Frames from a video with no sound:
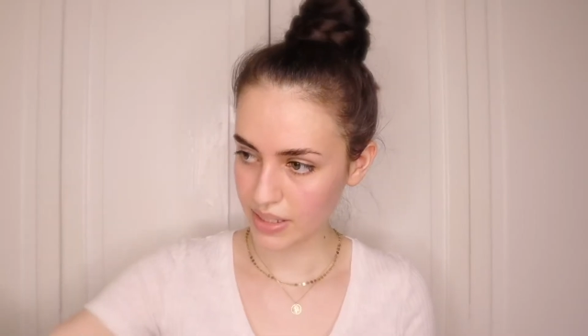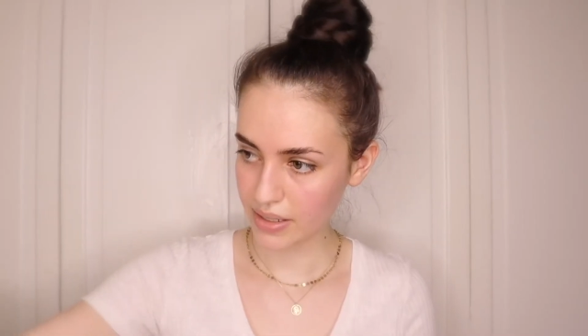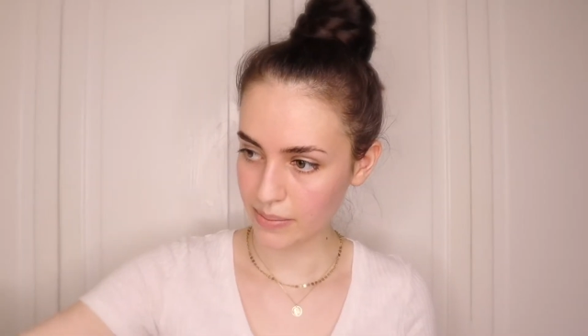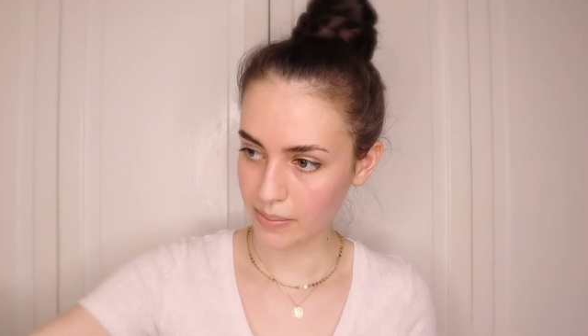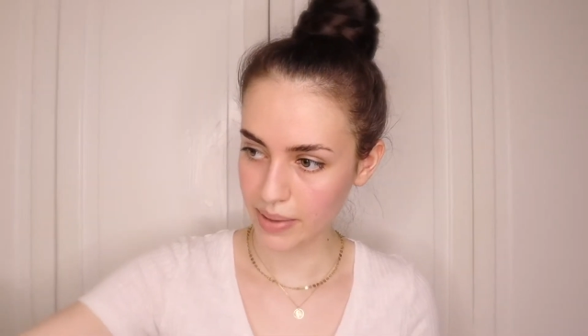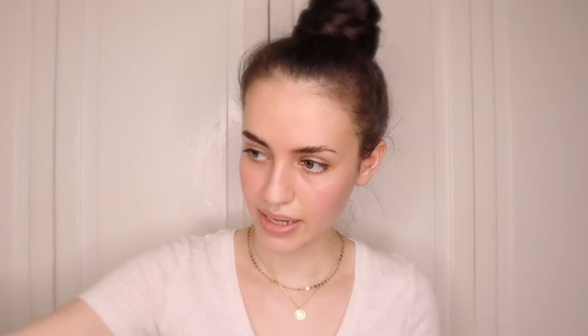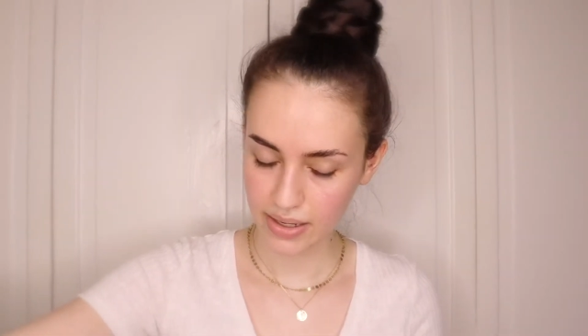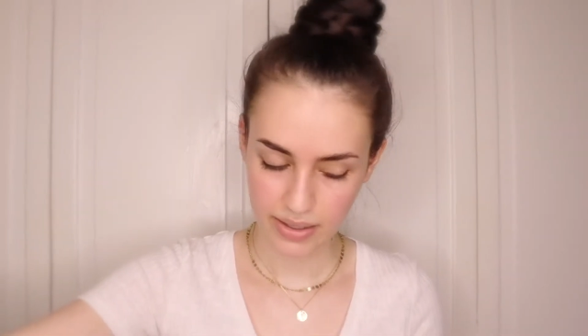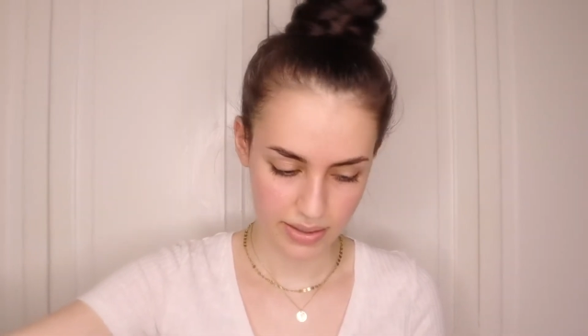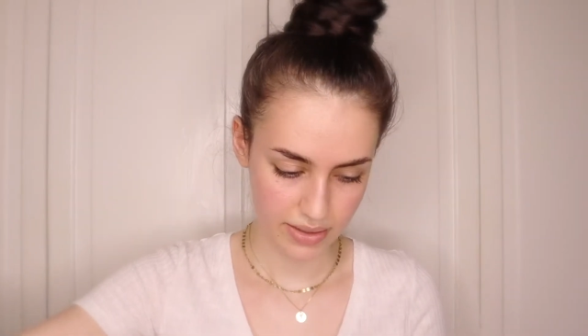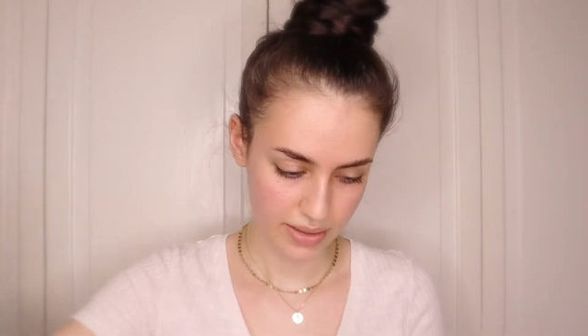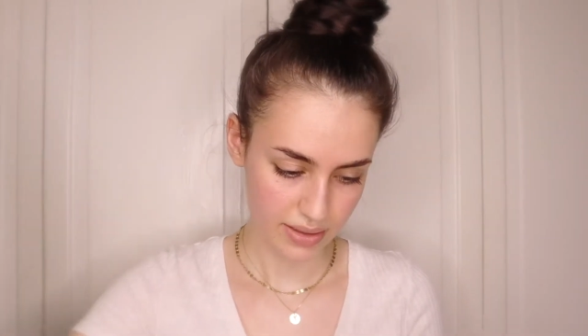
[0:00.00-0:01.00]
compare
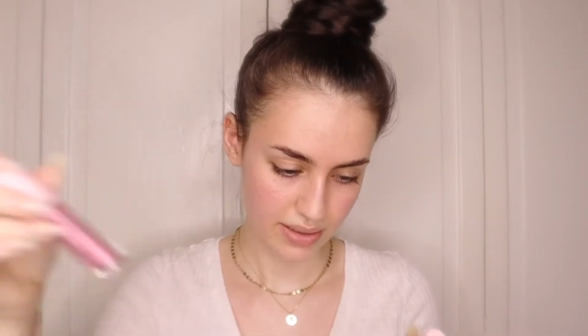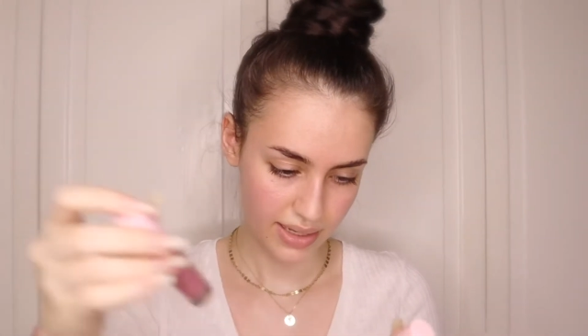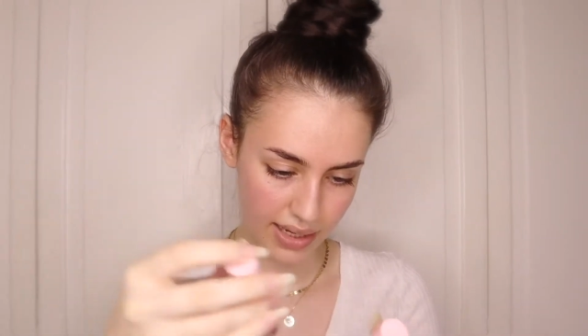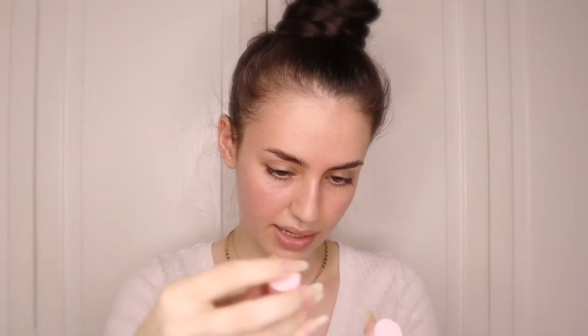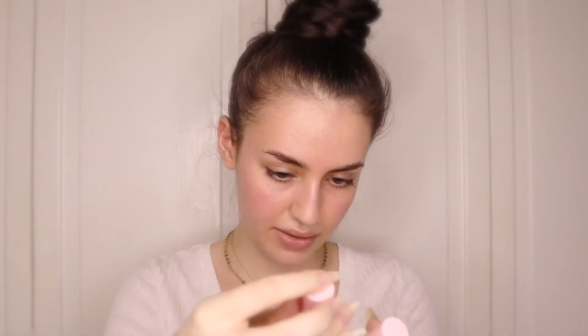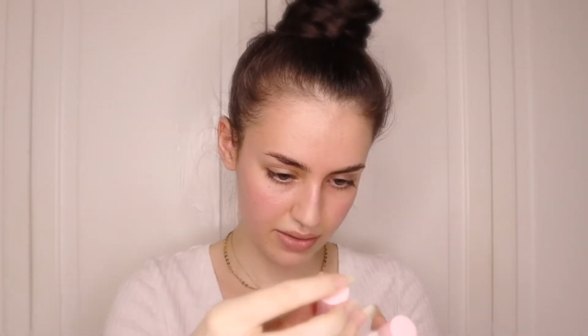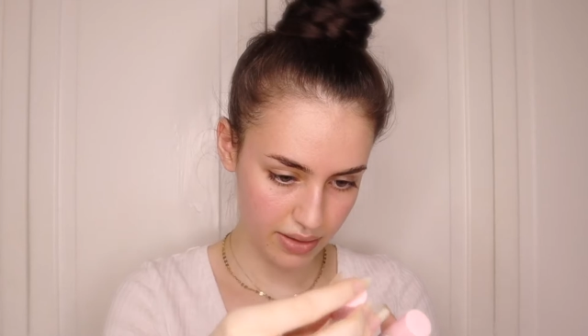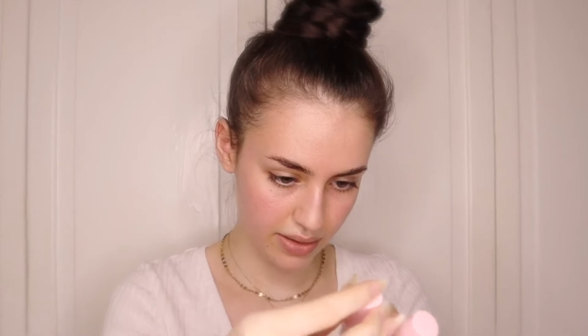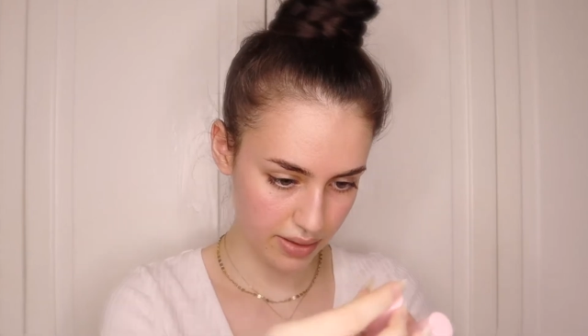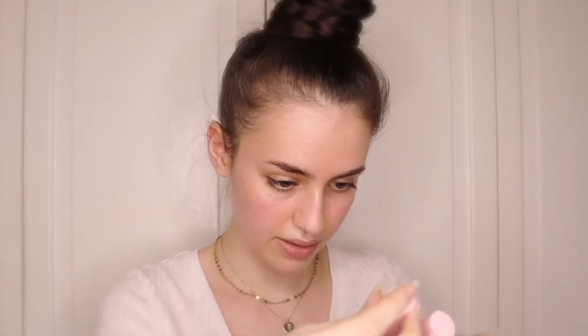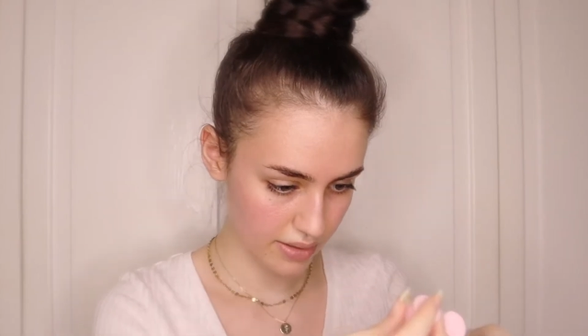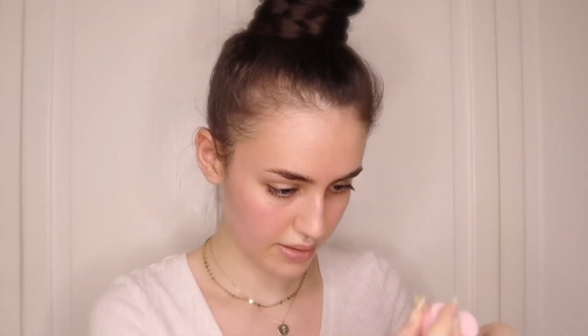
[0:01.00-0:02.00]
it to Daddy's Girl.